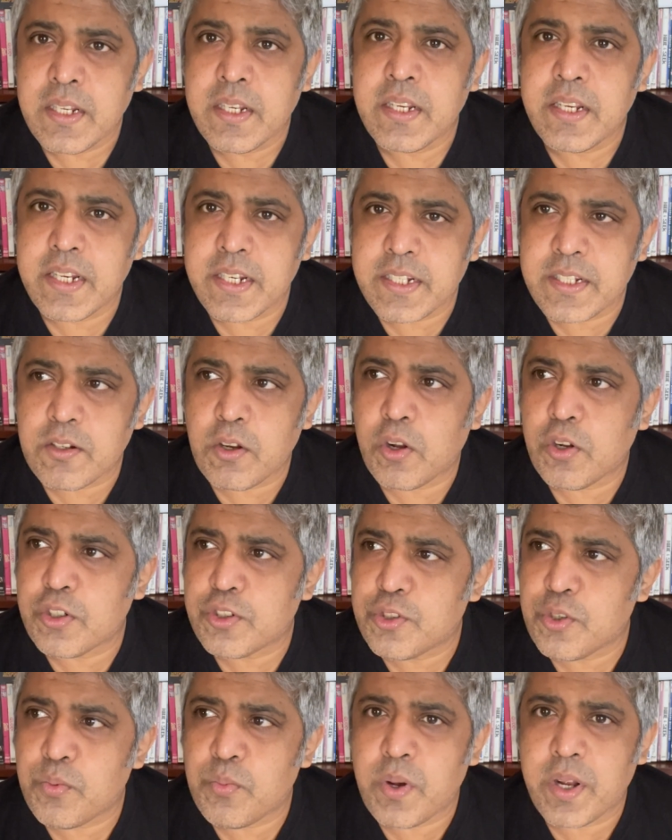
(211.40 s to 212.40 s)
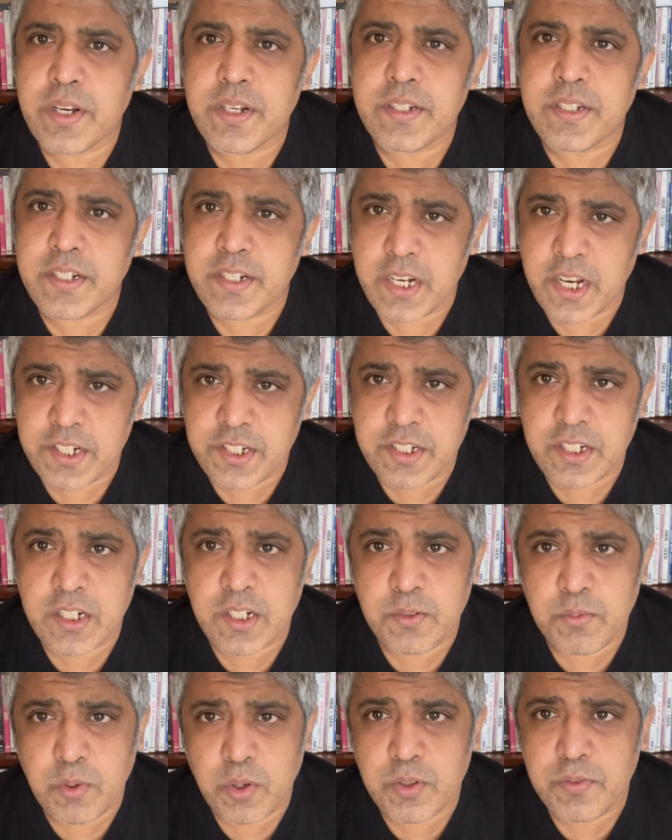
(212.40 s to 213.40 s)
it also won the National
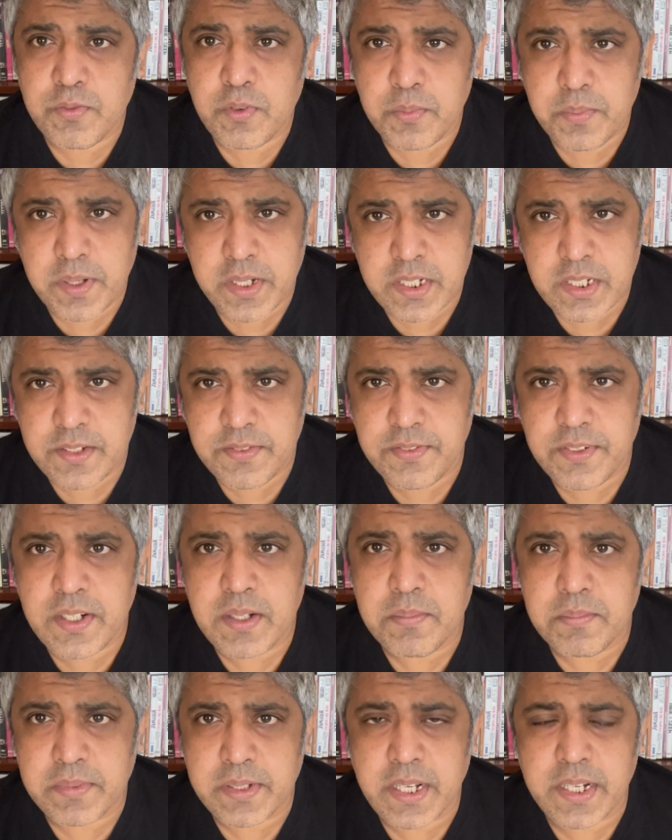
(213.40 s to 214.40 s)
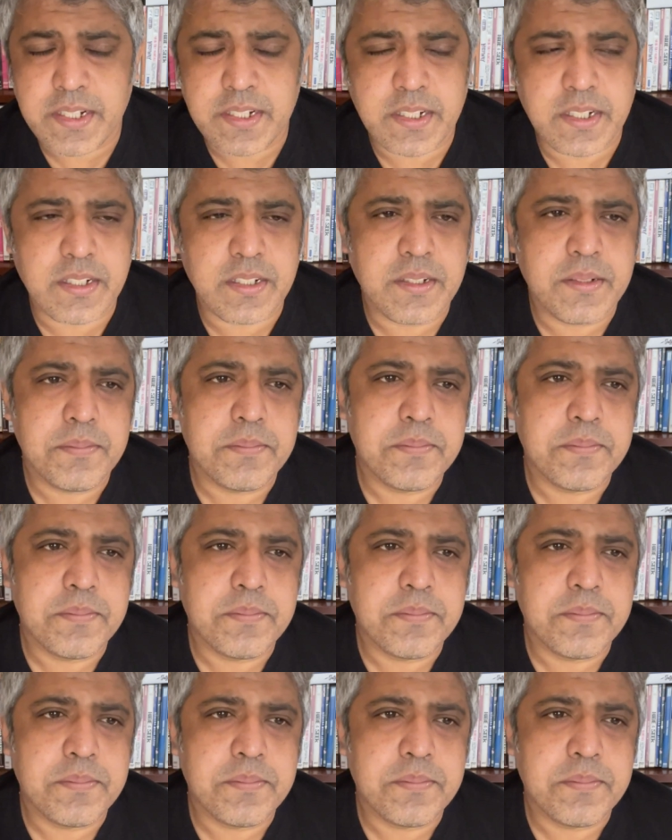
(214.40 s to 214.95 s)
Award for Best Film that year.